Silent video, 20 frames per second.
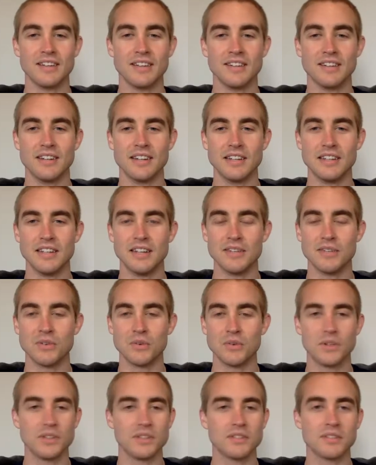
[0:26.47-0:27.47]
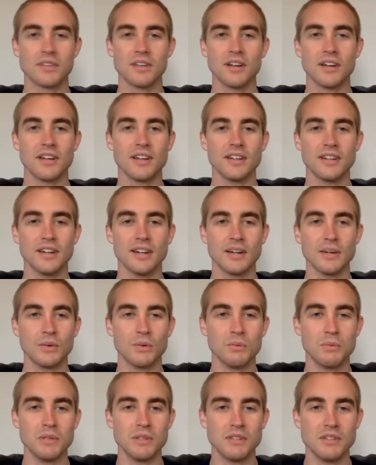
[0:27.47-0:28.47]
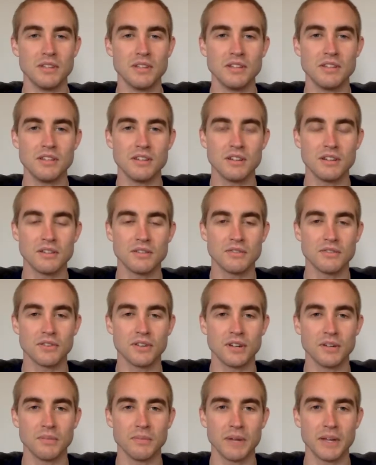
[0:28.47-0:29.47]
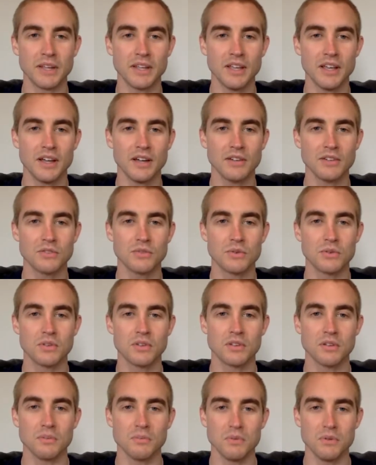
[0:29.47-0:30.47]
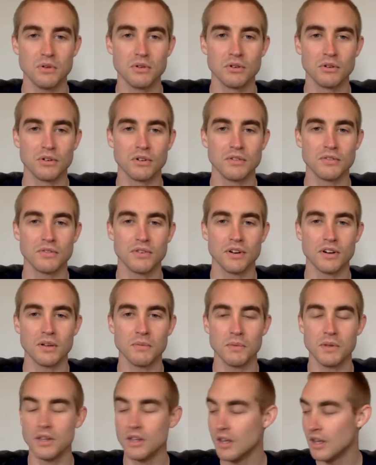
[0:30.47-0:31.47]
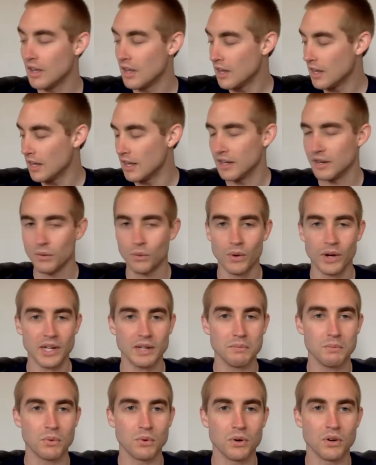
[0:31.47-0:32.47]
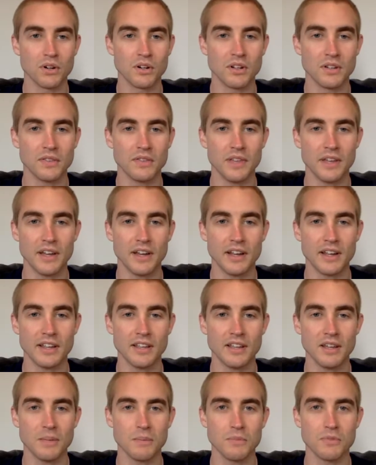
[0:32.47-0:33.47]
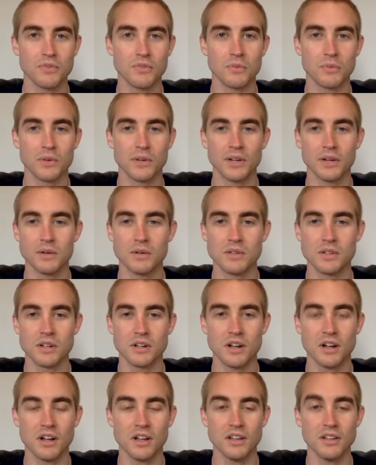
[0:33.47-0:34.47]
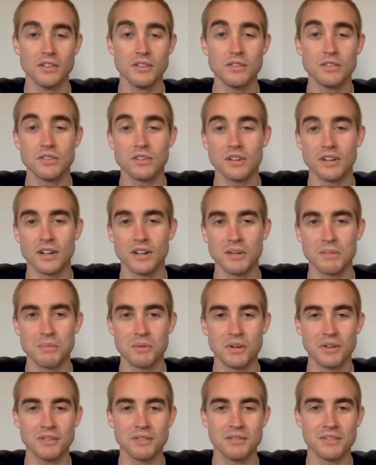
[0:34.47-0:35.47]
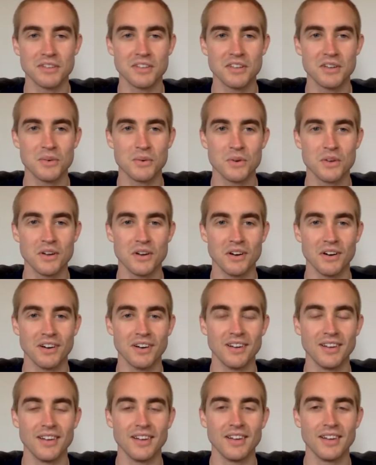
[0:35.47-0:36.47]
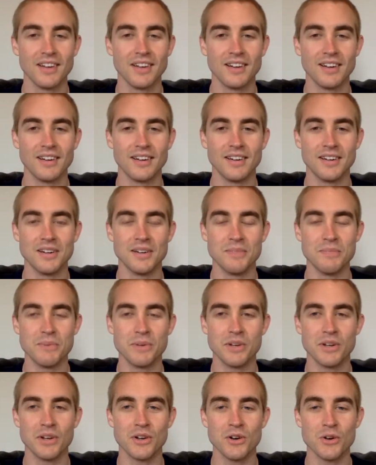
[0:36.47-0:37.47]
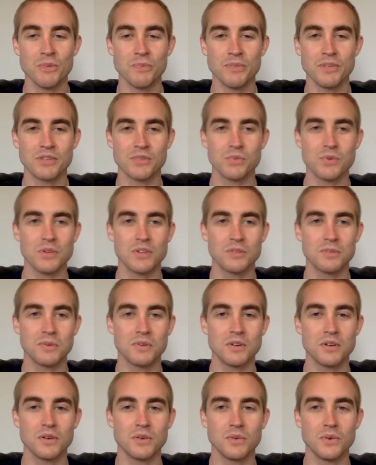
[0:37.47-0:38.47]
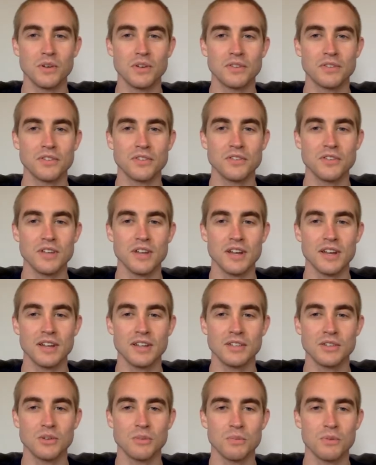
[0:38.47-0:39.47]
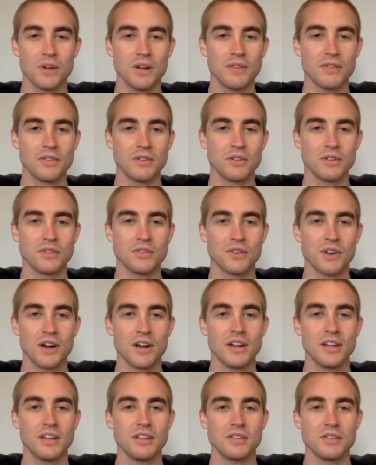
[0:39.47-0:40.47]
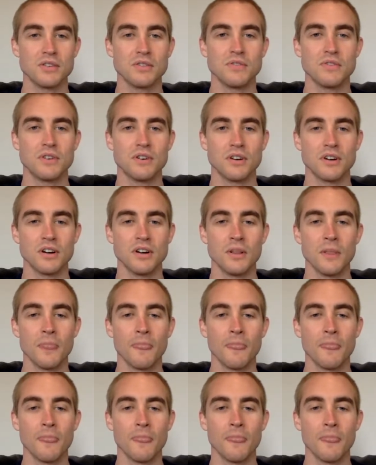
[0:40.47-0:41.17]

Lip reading: I never once thought I would be teaching from my couch with a computer in front of me and a whiteboard that I kept from when I was in college. But here we are. But I hope this week's been going well for you guys. Hope you're having a good Friday so far.